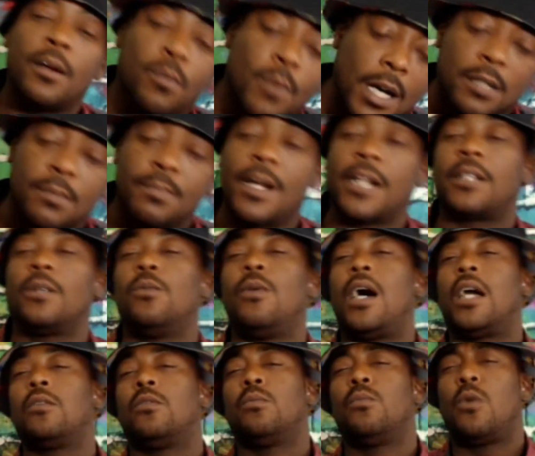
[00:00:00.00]
Welcome back to
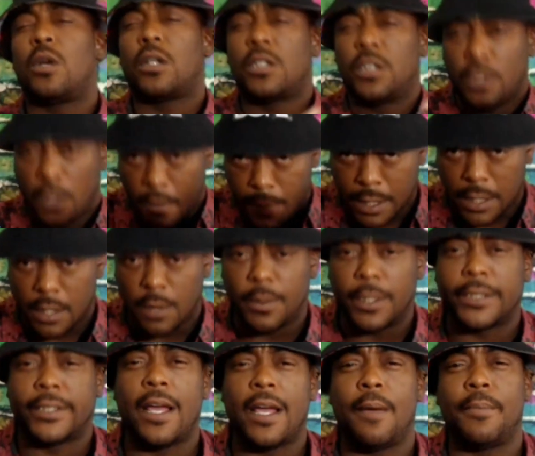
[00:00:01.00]
Wild'n with Marcus. You already know
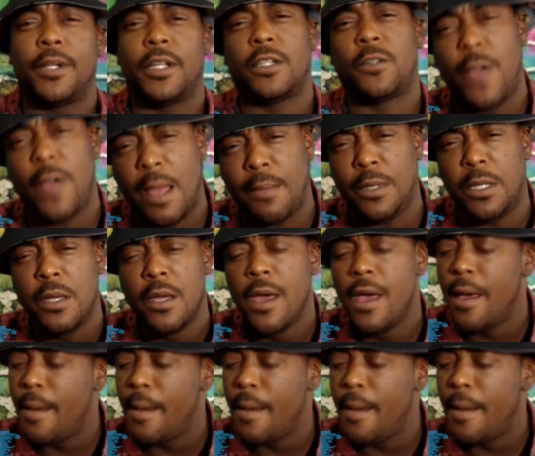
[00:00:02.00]
what time it is, family.